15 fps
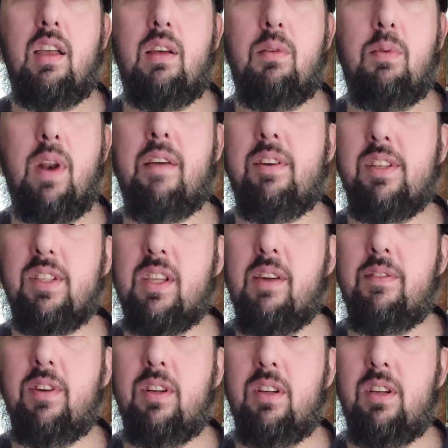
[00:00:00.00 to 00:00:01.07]
When I
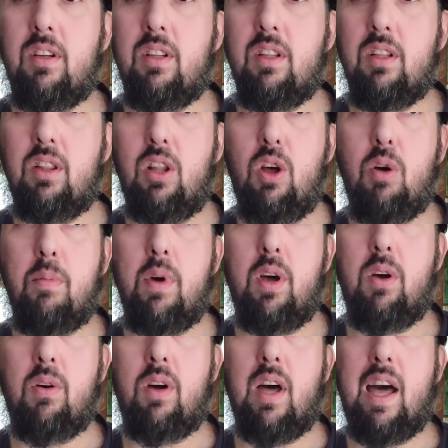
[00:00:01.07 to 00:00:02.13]
discovered
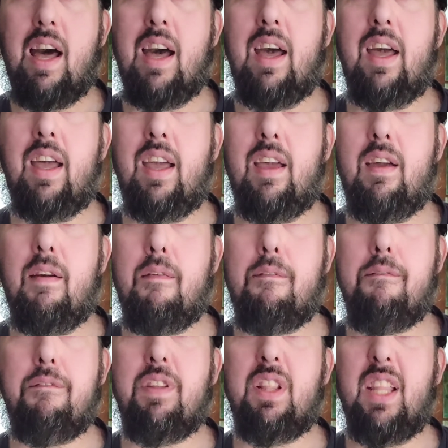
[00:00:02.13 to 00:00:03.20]
Lobo, I
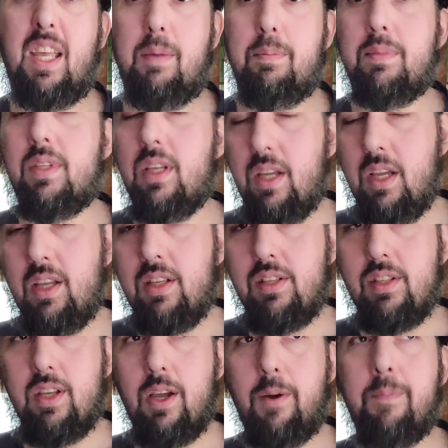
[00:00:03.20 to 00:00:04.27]
flipped.
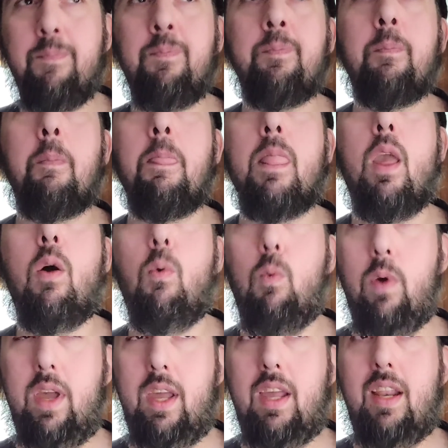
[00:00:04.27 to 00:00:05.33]
So
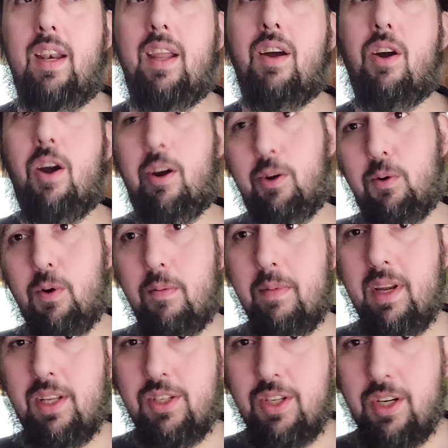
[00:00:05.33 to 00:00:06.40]
when Hardcore
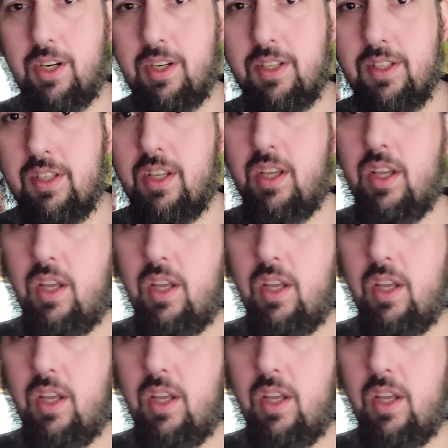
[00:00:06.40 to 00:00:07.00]
Miniatures